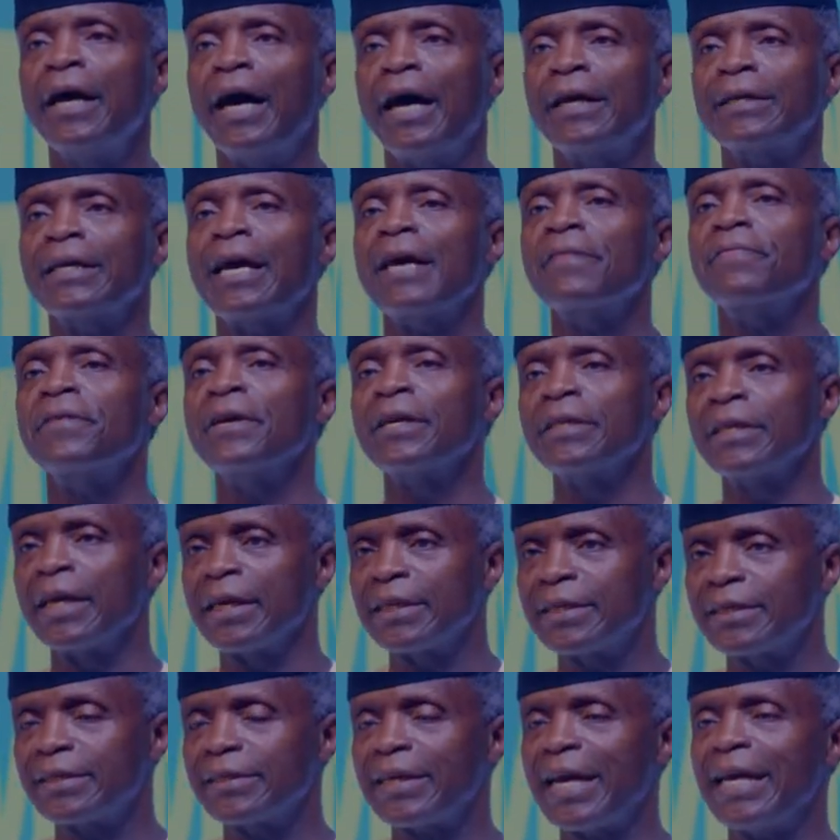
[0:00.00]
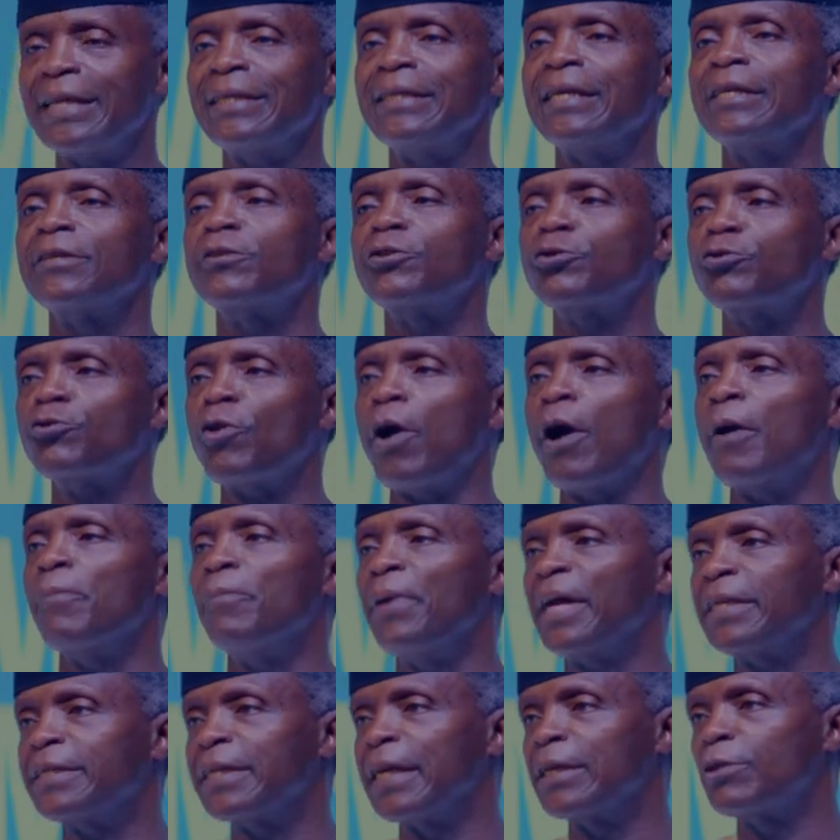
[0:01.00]
And I think they send a strong
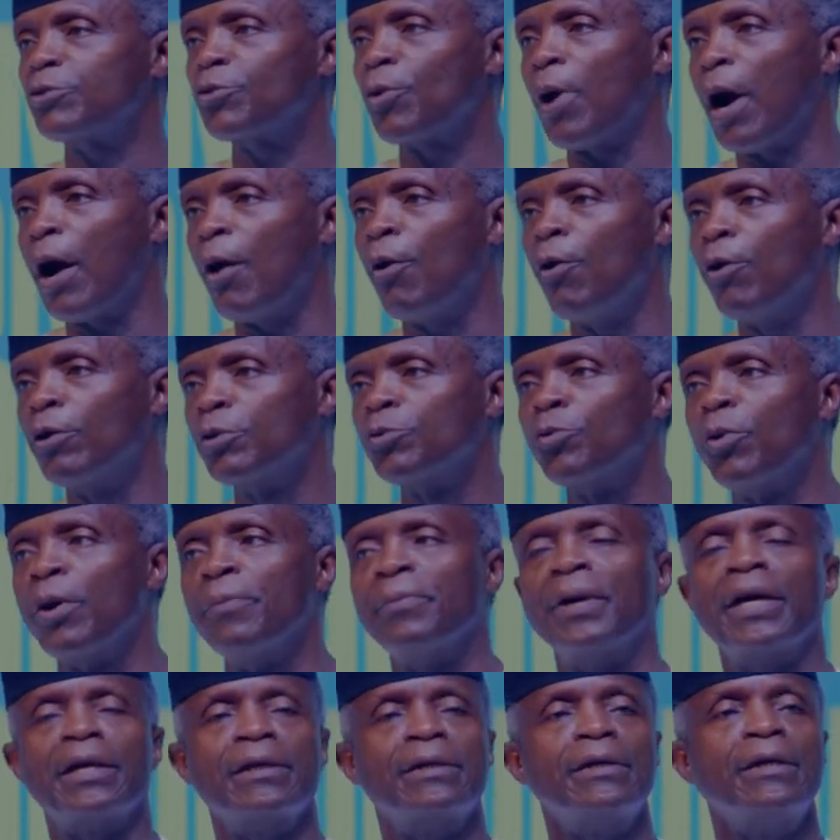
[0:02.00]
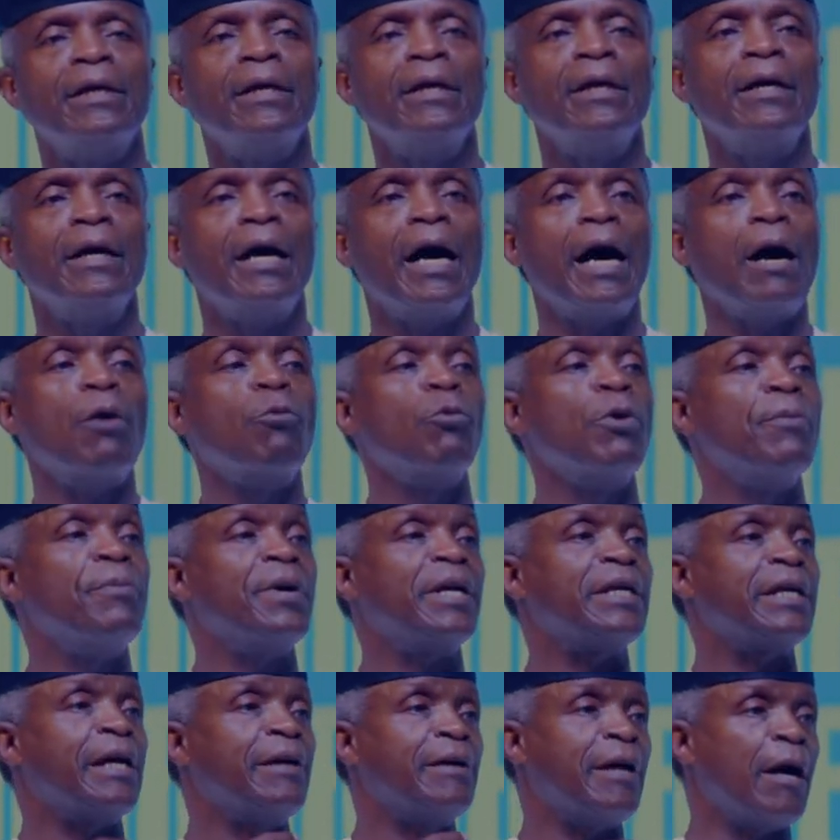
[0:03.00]
message to our own women and
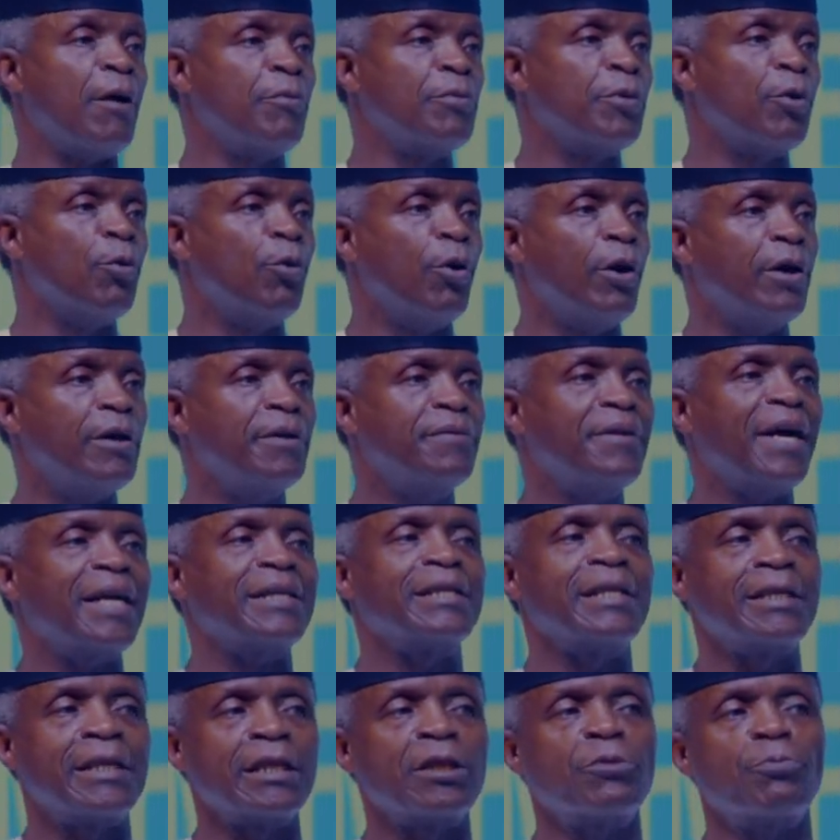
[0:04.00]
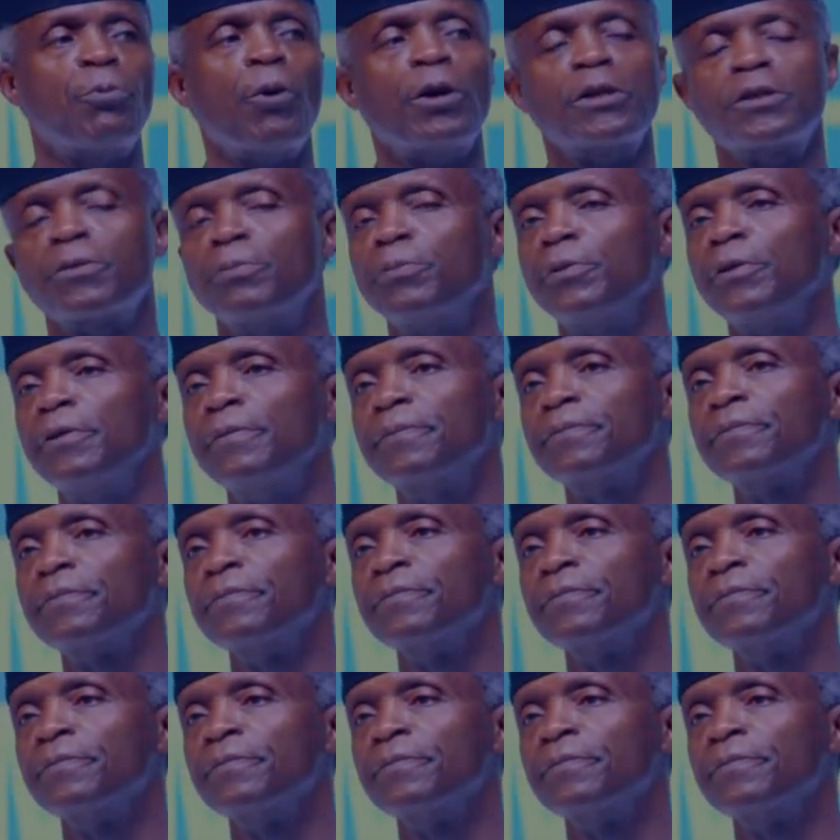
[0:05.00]
women around the world that it is possible.